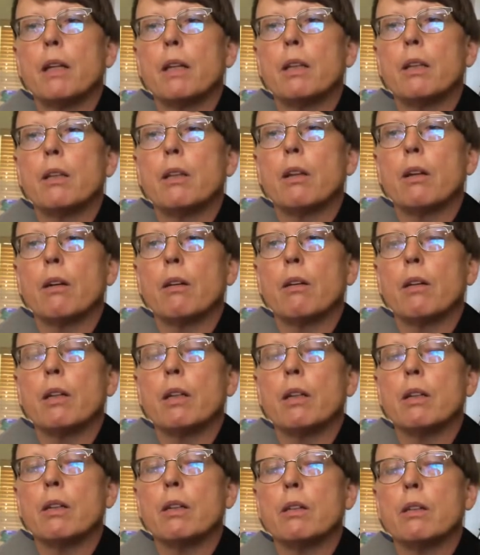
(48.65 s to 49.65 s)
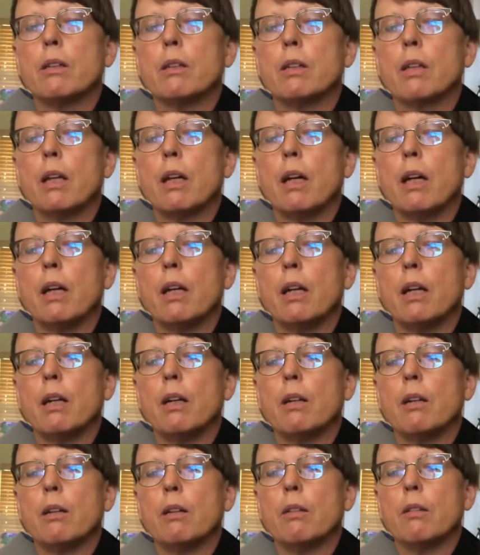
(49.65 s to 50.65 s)
there is
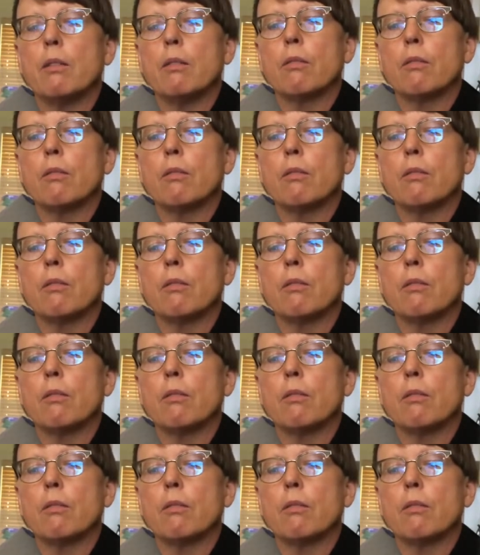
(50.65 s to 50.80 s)
a